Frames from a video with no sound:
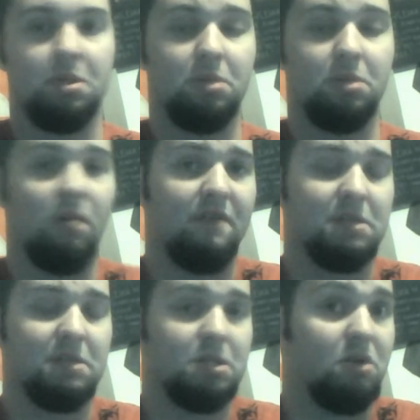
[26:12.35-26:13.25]
because you
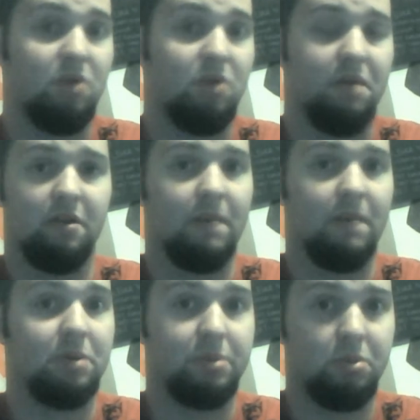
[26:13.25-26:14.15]
obviously know nothing
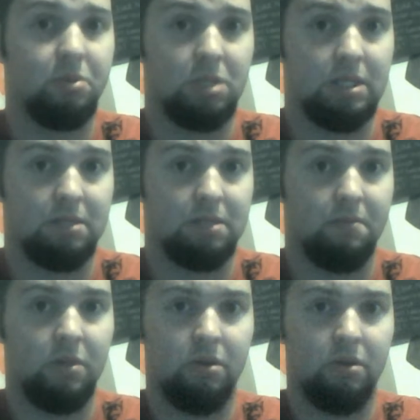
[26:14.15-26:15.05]
about
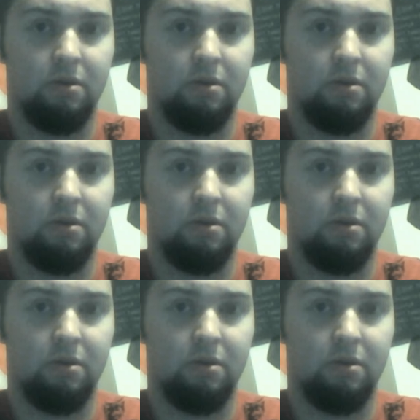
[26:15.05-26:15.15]
socialism.